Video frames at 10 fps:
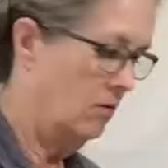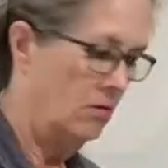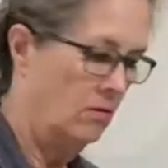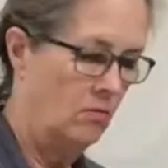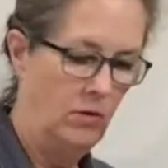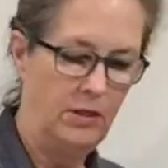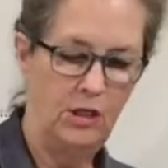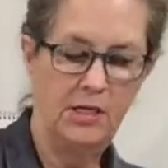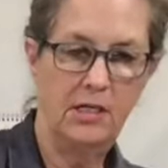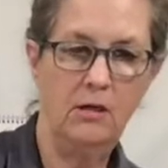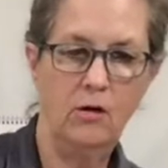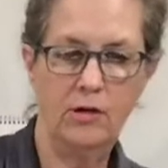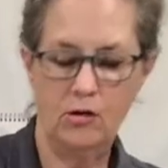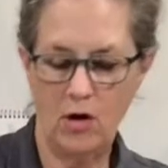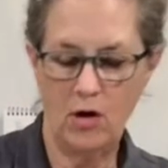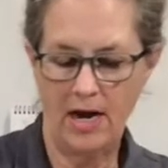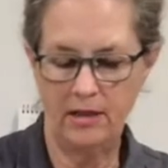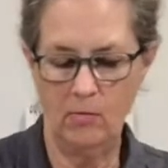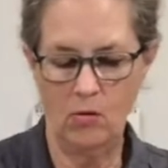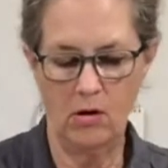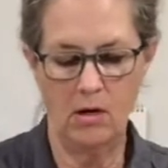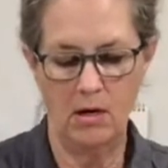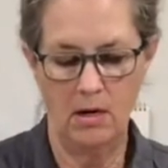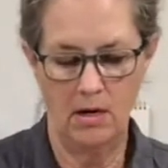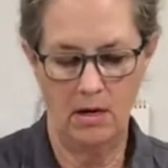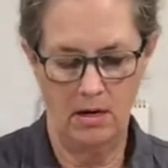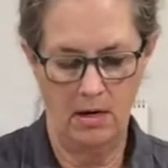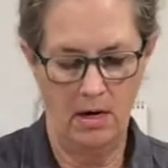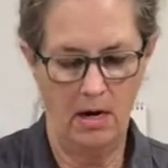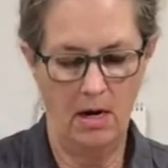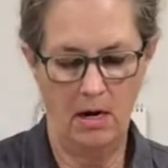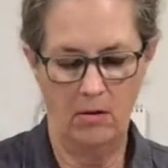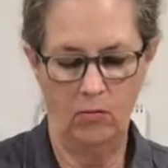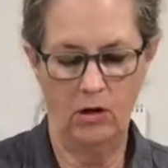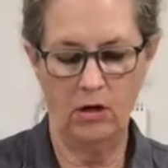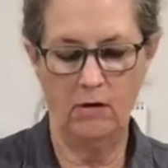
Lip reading: which is the Strathmore, and we're going